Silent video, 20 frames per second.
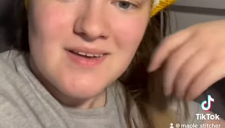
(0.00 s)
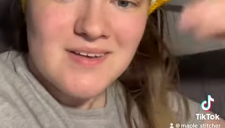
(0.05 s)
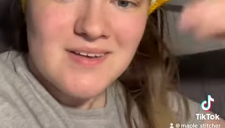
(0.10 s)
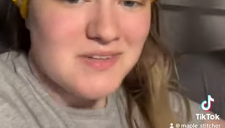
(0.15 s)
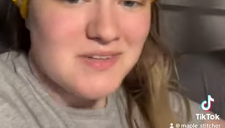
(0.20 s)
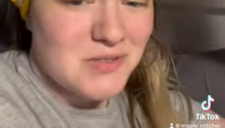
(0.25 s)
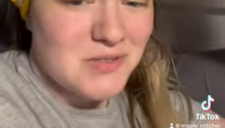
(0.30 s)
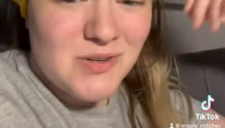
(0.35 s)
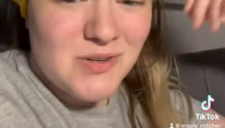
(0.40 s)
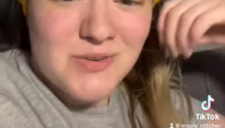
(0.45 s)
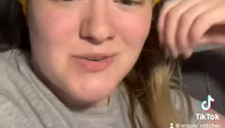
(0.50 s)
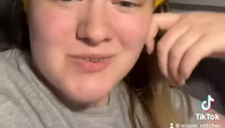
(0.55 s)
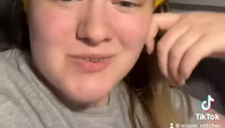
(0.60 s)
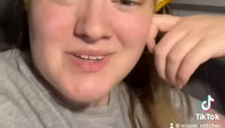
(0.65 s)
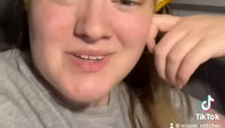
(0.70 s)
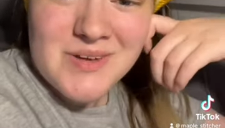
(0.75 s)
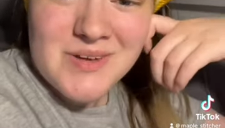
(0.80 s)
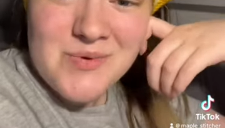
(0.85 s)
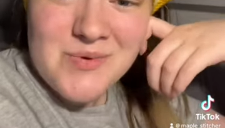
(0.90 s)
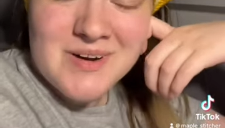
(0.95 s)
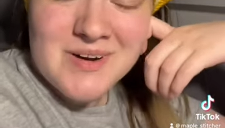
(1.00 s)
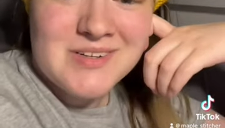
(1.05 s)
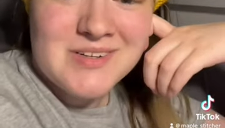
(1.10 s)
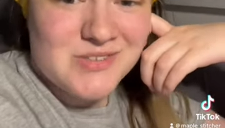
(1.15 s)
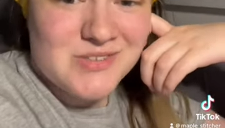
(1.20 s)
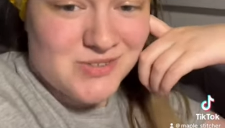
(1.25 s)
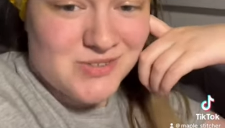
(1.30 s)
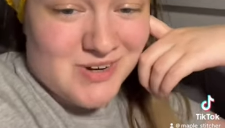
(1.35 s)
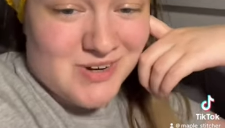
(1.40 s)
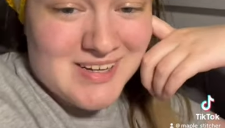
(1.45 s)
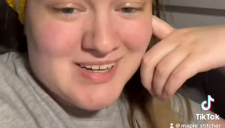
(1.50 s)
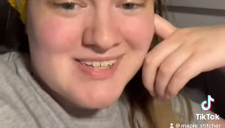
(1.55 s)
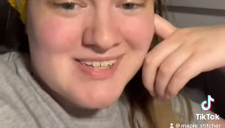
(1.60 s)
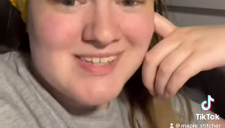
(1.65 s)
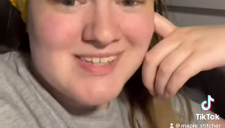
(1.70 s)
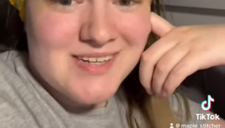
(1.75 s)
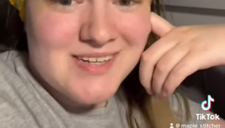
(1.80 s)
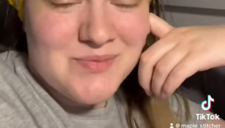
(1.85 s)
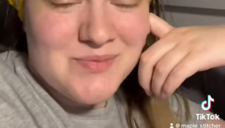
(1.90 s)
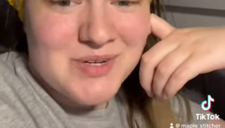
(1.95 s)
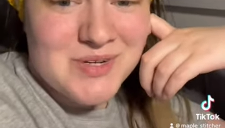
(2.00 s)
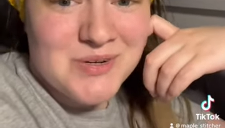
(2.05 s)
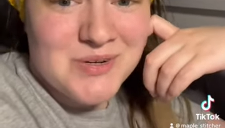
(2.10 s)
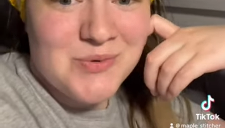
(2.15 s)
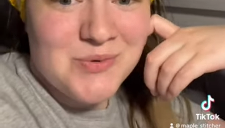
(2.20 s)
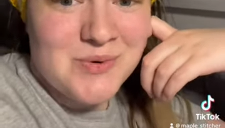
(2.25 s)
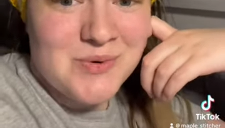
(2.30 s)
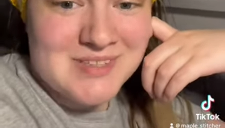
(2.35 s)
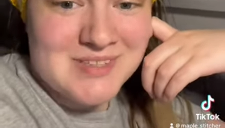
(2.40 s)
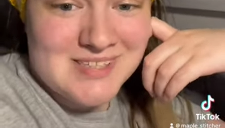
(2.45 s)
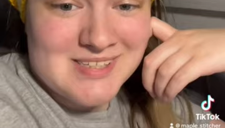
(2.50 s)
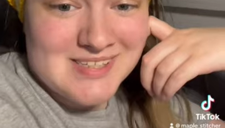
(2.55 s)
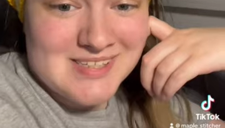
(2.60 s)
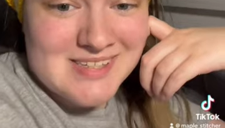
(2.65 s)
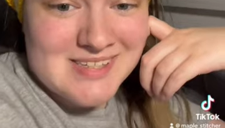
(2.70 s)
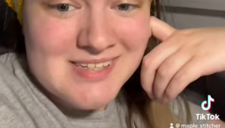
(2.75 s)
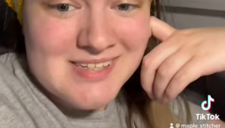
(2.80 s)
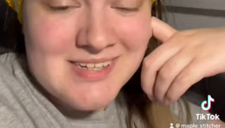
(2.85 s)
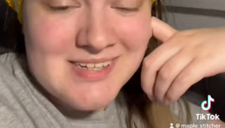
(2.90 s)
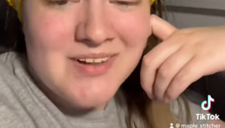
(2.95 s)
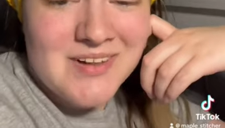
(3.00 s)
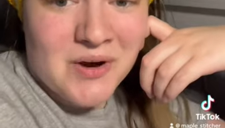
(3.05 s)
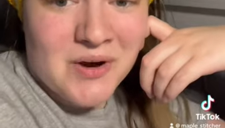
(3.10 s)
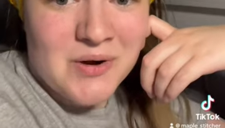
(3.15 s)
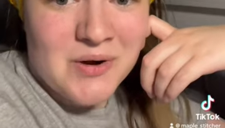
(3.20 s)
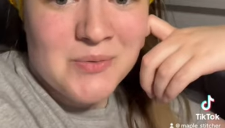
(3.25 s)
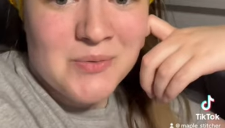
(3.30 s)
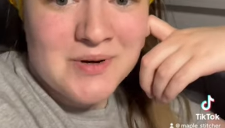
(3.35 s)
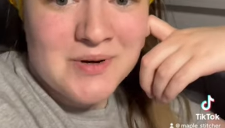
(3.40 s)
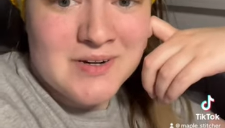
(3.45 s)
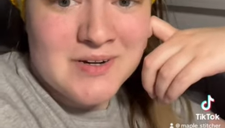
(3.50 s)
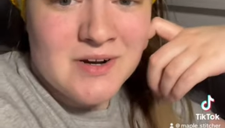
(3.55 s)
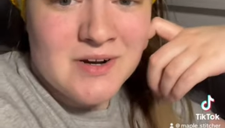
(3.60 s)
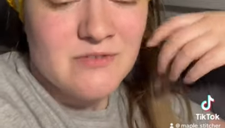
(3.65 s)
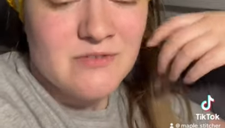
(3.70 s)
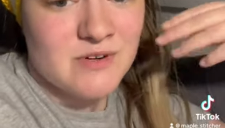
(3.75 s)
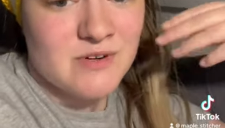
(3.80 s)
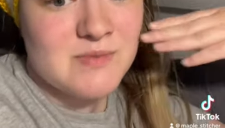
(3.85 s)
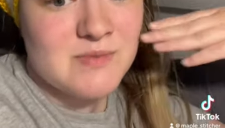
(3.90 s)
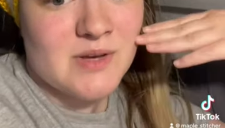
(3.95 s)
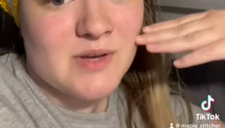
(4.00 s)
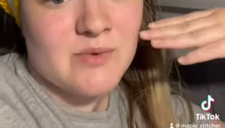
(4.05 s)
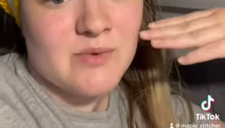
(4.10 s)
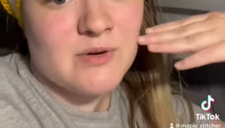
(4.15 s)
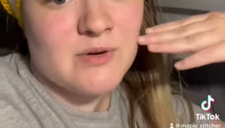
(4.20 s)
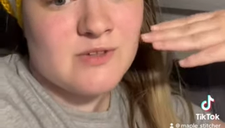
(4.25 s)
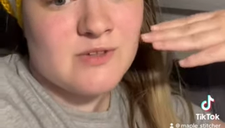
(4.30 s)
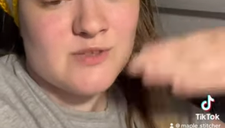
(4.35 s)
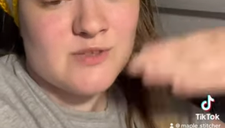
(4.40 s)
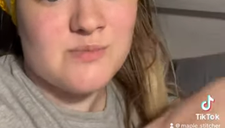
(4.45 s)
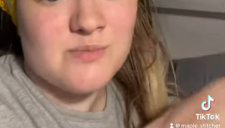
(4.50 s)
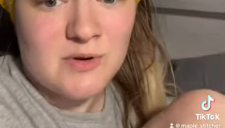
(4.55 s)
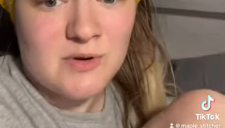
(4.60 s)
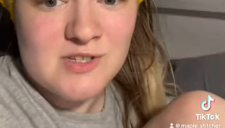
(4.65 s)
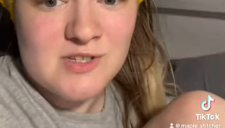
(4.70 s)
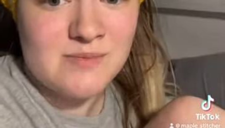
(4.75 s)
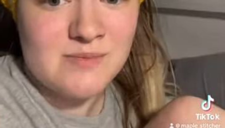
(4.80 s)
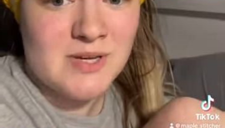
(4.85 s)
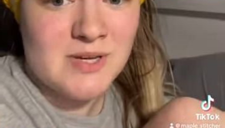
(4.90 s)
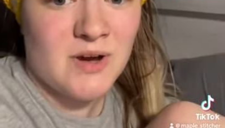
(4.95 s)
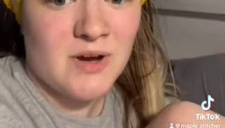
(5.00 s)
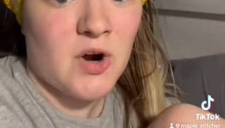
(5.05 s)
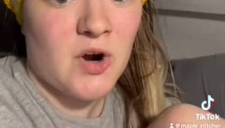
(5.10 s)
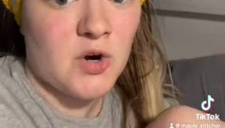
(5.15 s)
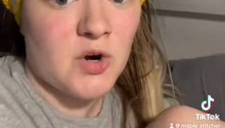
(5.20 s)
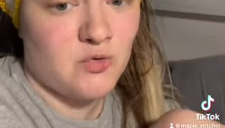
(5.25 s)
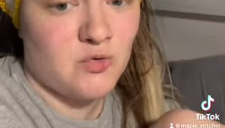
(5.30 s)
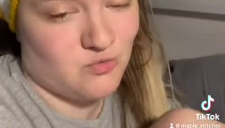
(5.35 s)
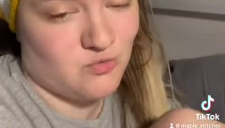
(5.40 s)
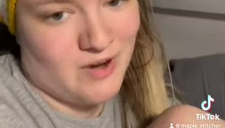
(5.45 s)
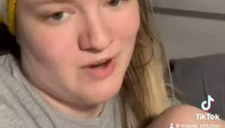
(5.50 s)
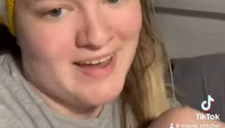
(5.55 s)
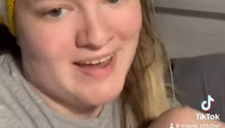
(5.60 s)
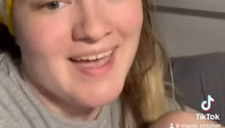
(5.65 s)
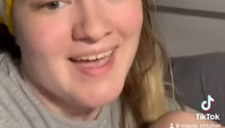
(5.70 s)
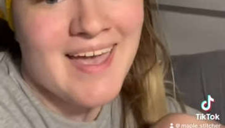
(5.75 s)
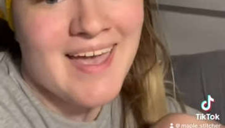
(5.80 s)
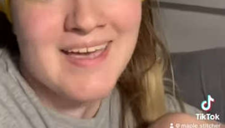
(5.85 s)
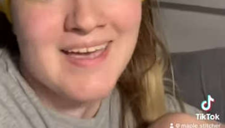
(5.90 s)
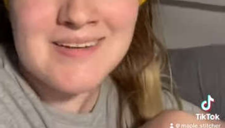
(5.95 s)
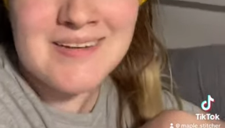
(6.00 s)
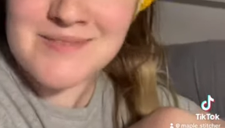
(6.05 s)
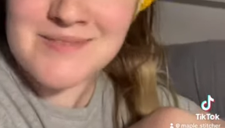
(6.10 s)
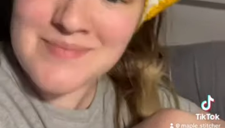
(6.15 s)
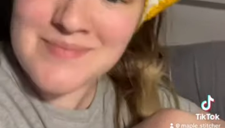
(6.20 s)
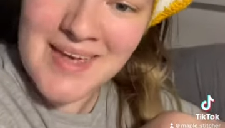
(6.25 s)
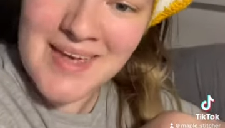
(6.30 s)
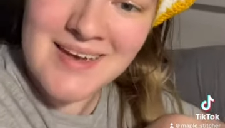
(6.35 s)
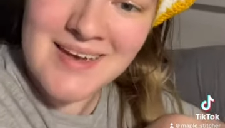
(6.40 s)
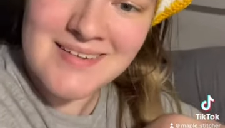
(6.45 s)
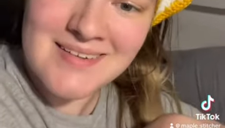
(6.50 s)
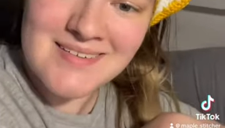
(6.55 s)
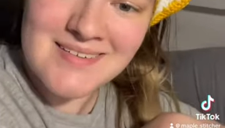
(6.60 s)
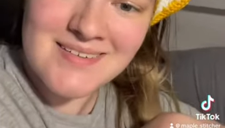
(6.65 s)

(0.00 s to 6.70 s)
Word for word: Do you really want to trust someone who will steal artwork from someone who's supposed to be her right hand man?